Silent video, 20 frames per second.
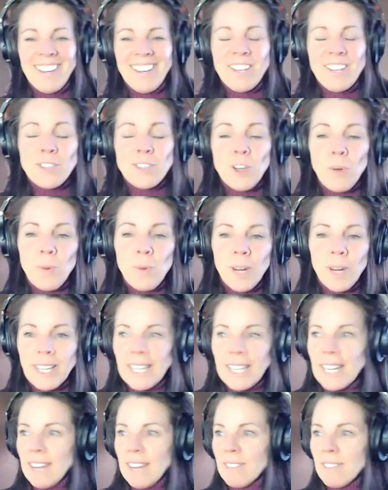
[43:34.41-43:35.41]
So where
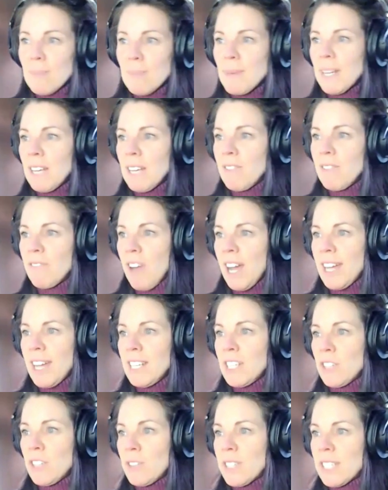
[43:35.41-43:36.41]
can everybody find
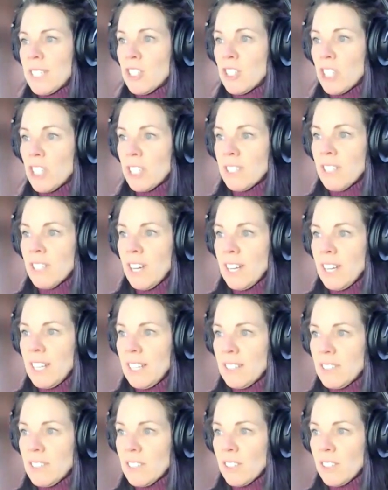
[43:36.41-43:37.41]
you? Is it just on
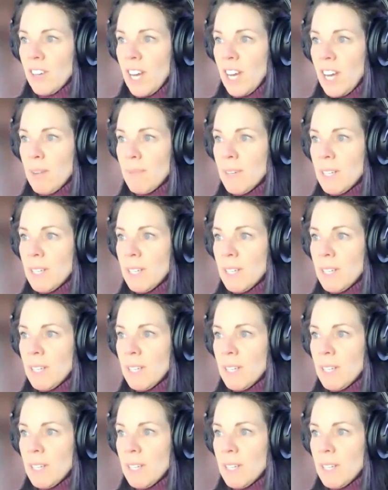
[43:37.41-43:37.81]
Instagram?